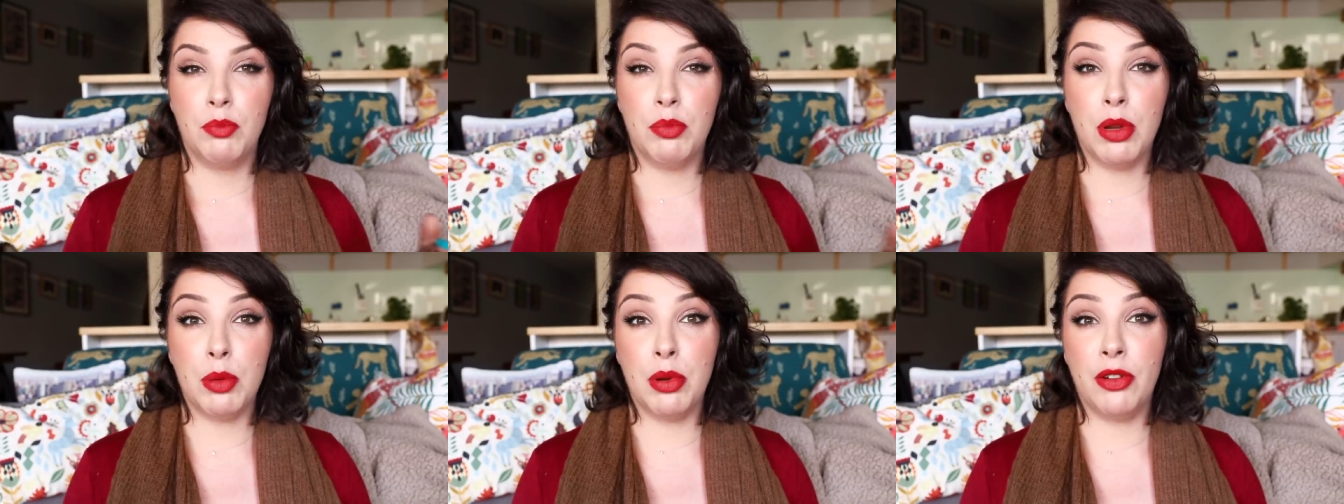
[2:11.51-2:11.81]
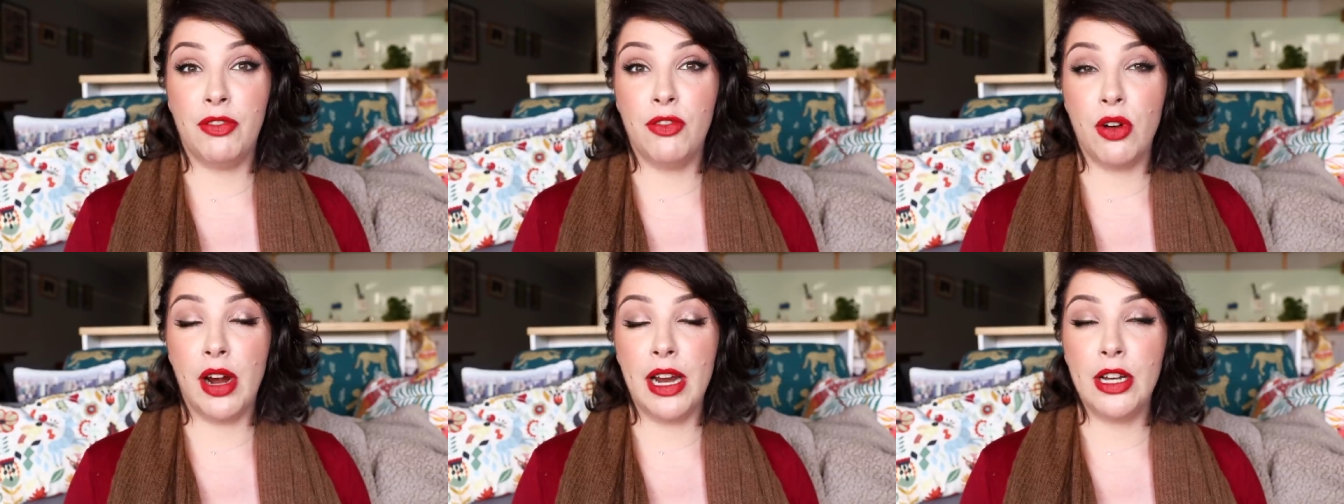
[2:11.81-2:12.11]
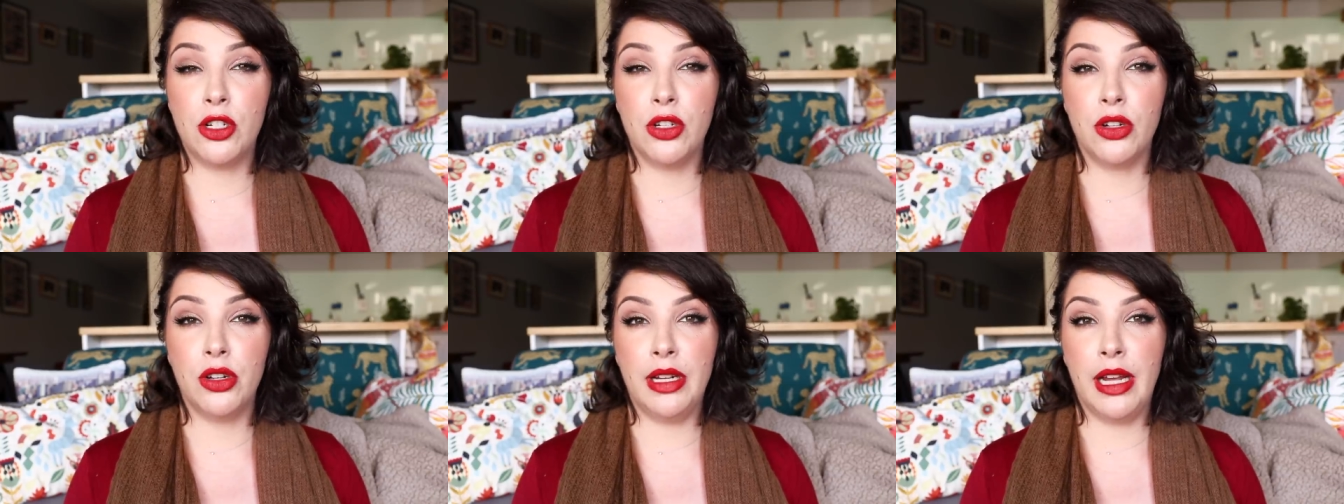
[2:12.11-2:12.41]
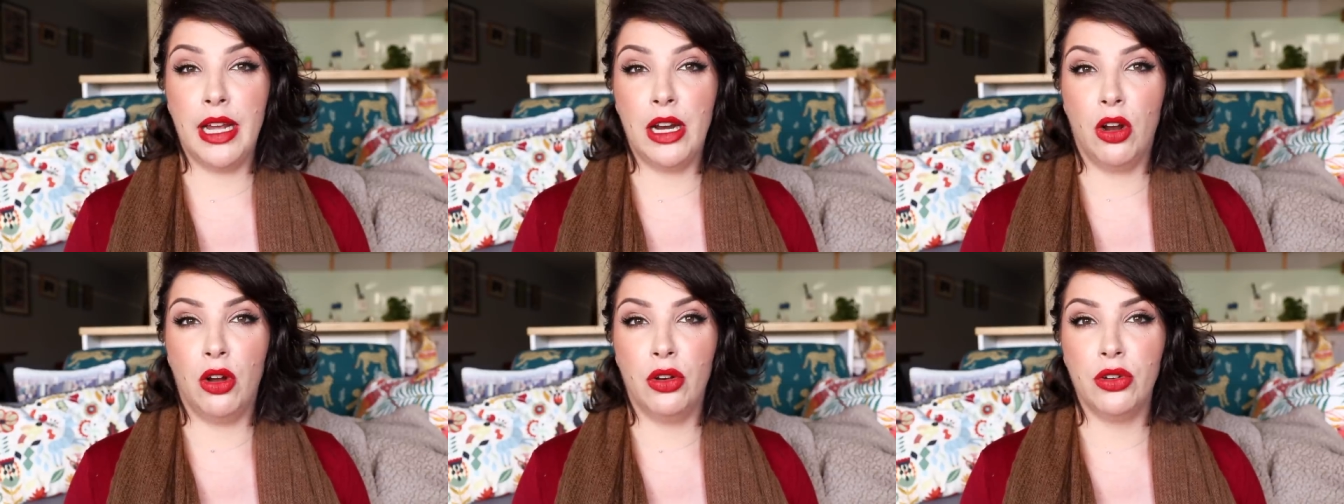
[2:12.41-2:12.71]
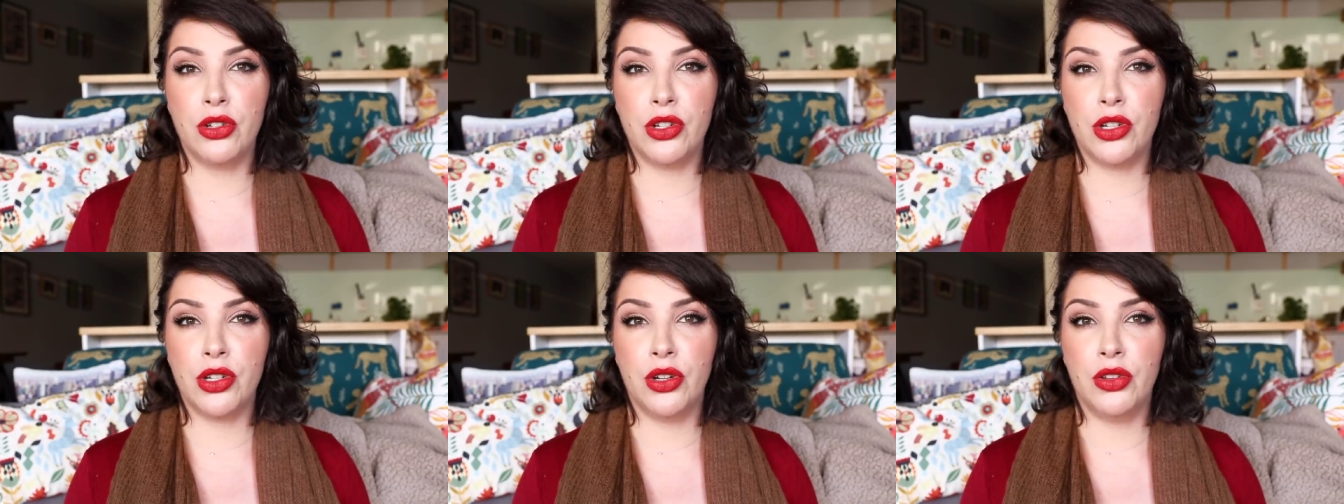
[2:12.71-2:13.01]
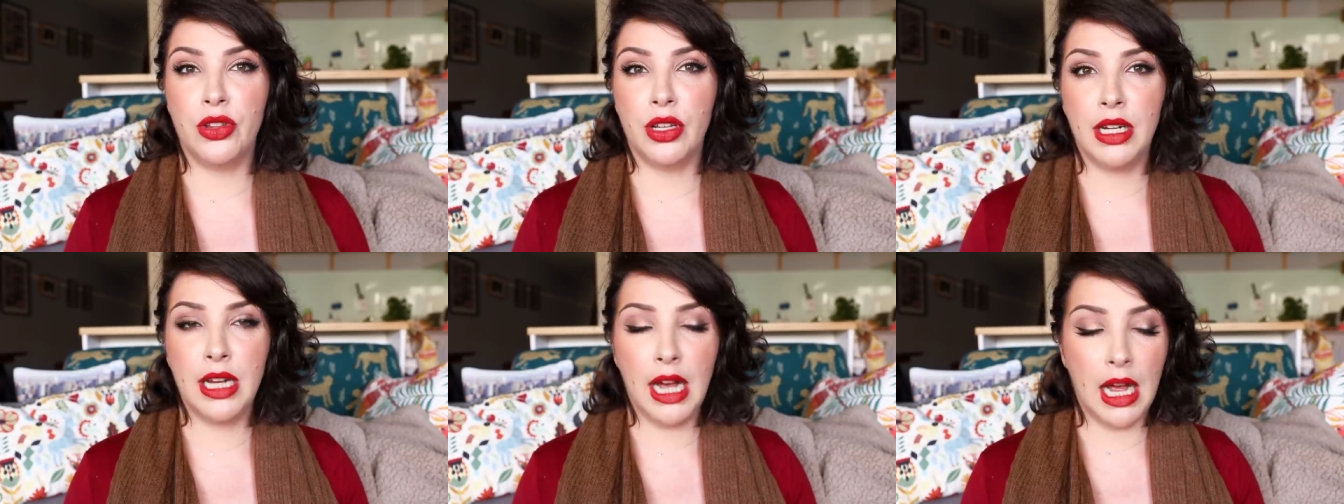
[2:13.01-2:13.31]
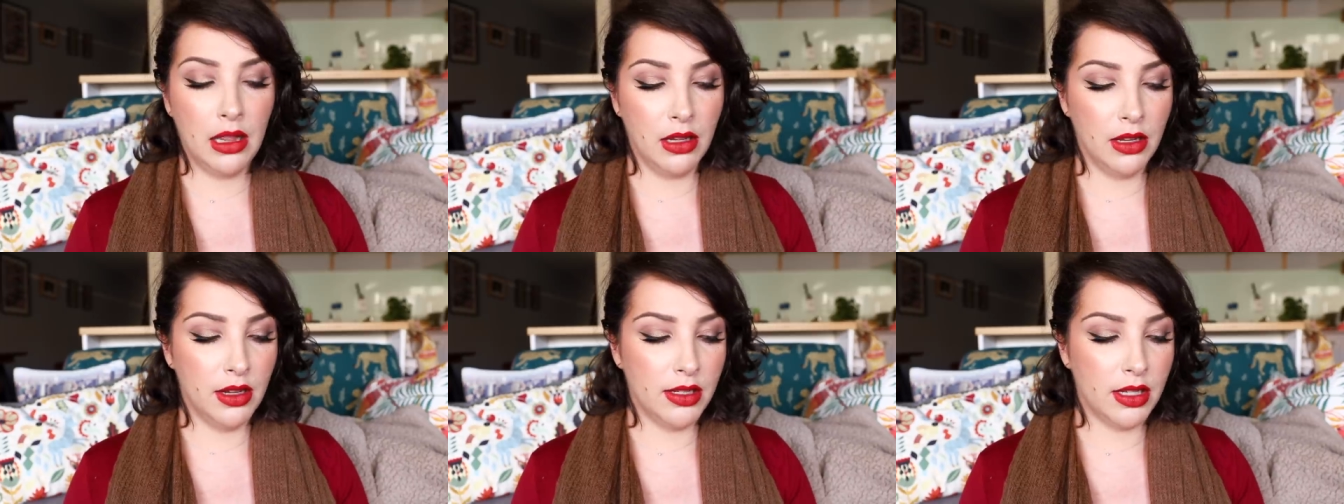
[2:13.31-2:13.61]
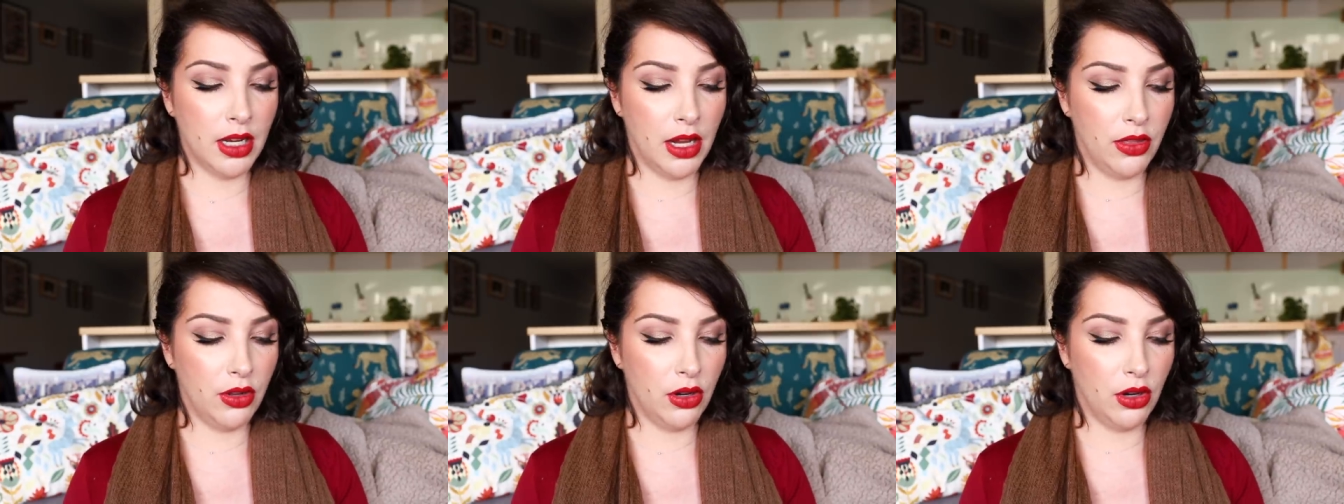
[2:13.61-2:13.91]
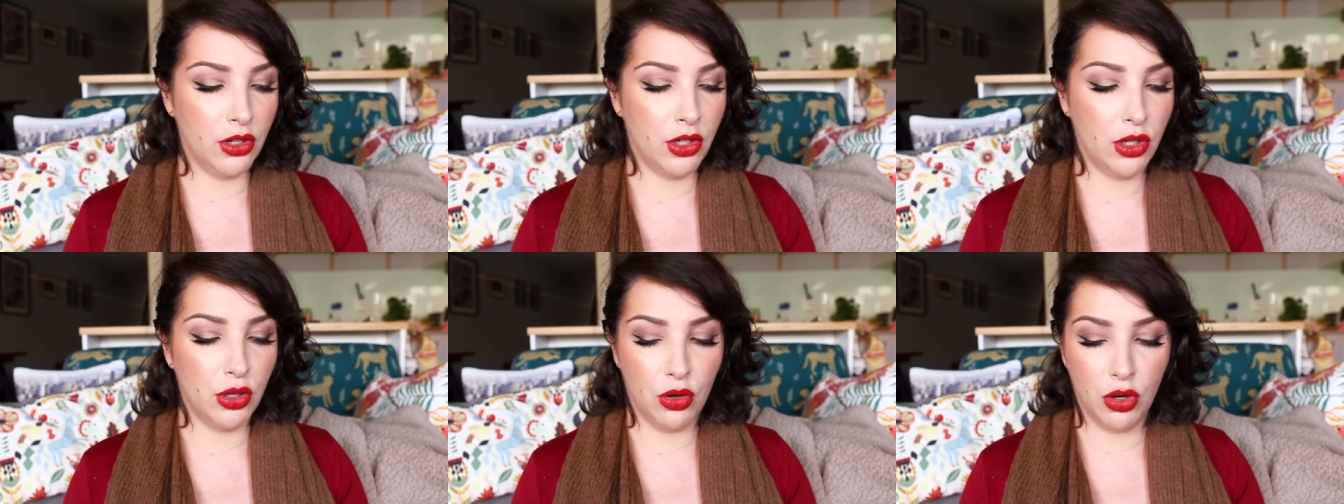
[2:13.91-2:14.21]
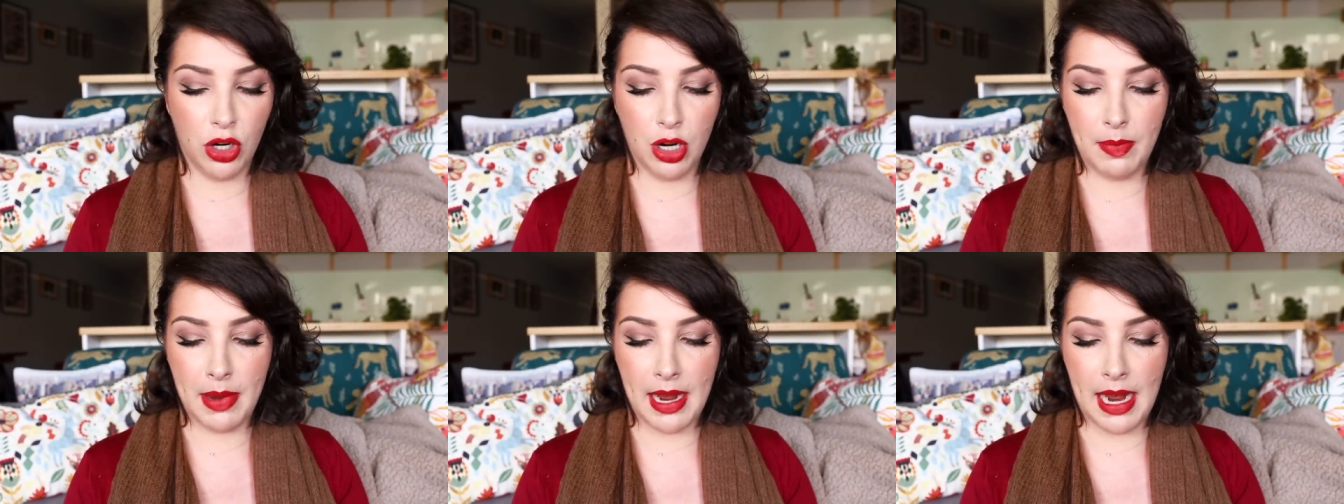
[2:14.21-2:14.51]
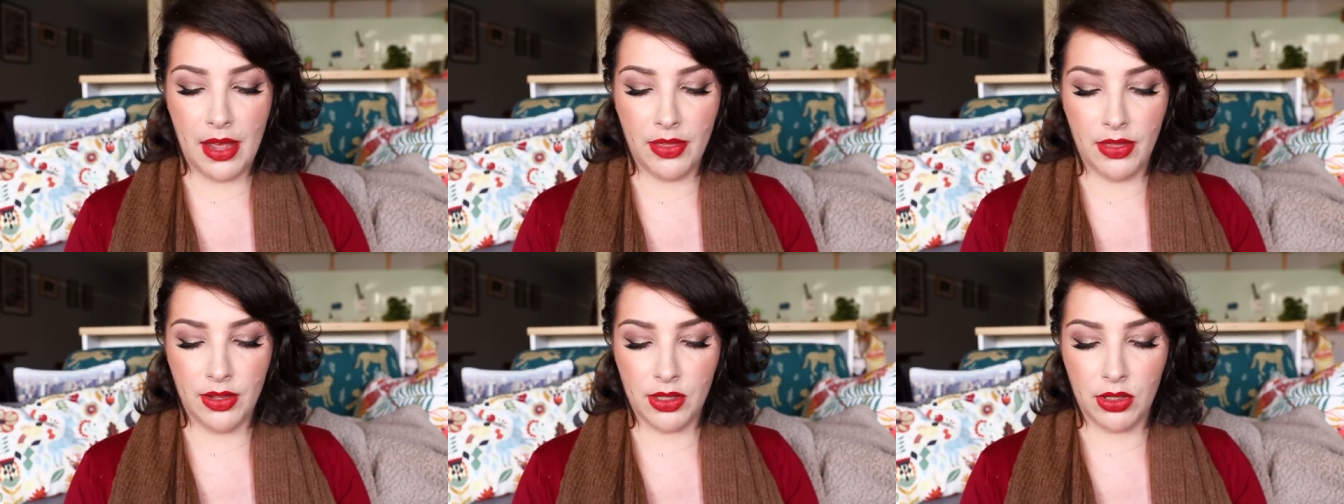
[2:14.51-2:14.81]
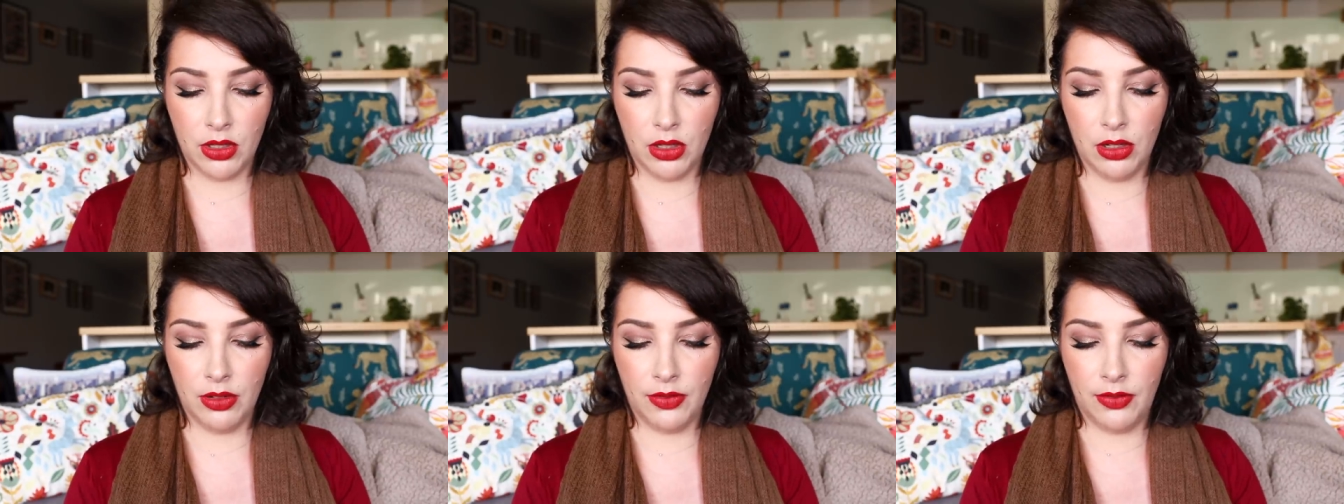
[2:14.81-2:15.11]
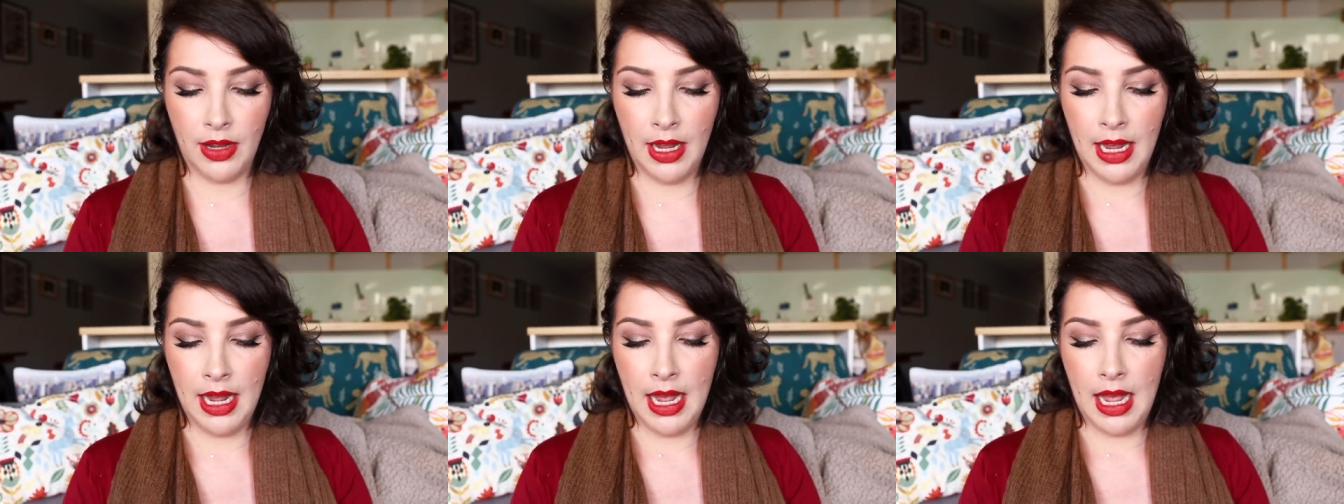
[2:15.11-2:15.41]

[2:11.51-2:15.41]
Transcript: But before I do get on to the colors, I thought I'd talk about the sort of